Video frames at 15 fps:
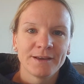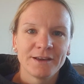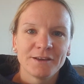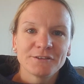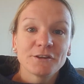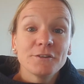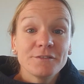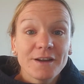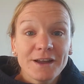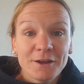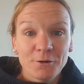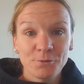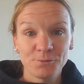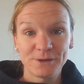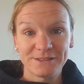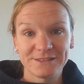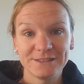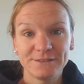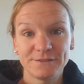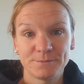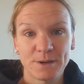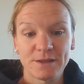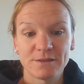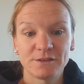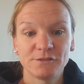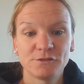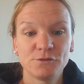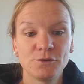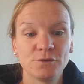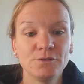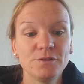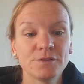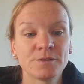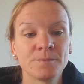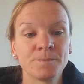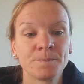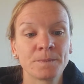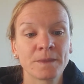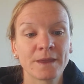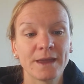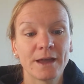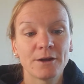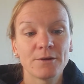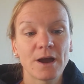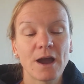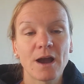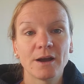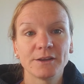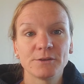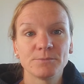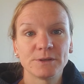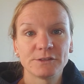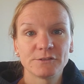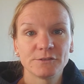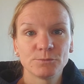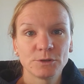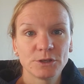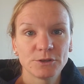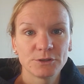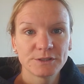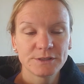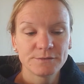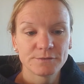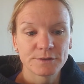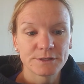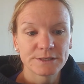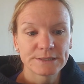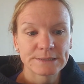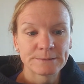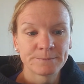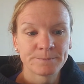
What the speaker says: So if I always lived by this truth, our arguments would look different.